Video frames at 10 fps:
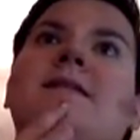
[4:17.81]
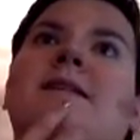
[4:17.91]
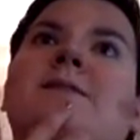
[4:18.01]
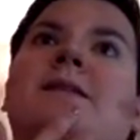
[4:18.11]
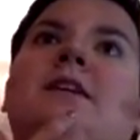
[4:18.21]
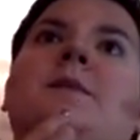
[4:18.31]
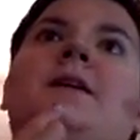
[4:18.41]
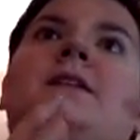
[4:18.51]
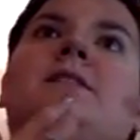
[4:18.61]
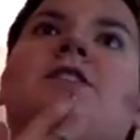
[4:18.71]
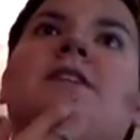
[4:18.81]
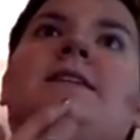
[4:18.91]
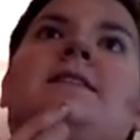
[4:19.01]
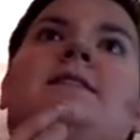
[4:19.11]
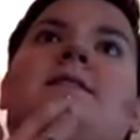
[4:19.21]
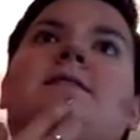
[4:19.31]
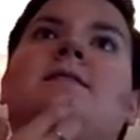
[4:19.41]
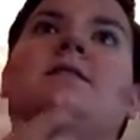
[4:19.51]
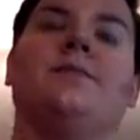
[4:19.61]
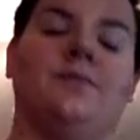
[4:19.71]
I do a little bit on the chin
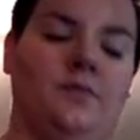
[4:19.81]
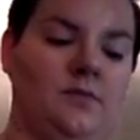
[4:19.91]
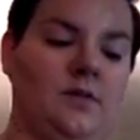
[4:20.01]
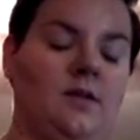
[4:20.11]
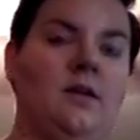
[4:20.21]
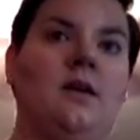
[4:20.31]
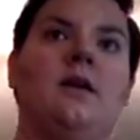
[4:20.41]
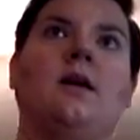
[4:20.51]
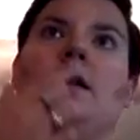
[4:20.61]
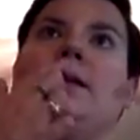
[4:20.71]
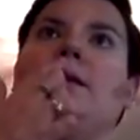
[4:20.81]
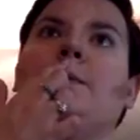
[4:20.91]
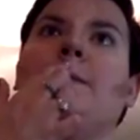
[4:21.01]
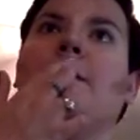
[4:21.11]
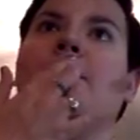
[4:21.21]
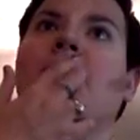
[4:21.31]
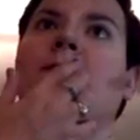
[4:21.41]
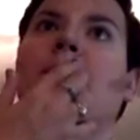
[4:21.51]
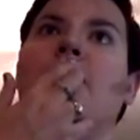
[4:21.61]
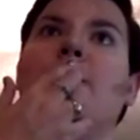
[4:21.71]
and a little bit above
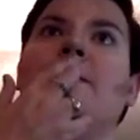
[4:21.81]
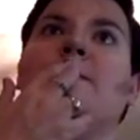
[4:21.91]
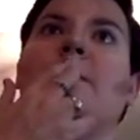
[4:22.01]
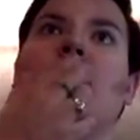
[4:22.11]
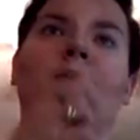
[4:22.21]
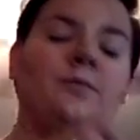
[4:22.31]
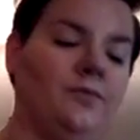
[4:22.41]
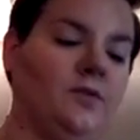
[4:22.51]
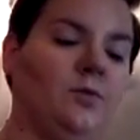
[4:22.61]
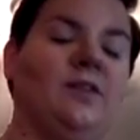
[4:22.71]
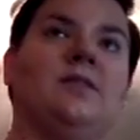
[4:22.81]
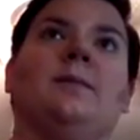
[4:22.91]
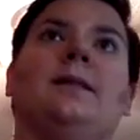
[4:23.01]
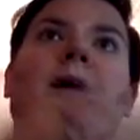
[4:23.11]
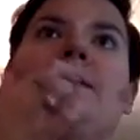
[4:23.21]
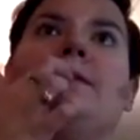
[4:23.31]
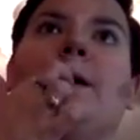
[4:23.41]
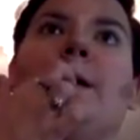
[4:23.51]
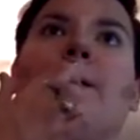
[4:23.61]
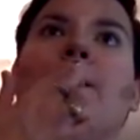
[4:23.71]
my cupid's bow. Bring some light
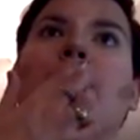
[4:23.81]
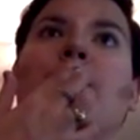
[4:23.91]
there.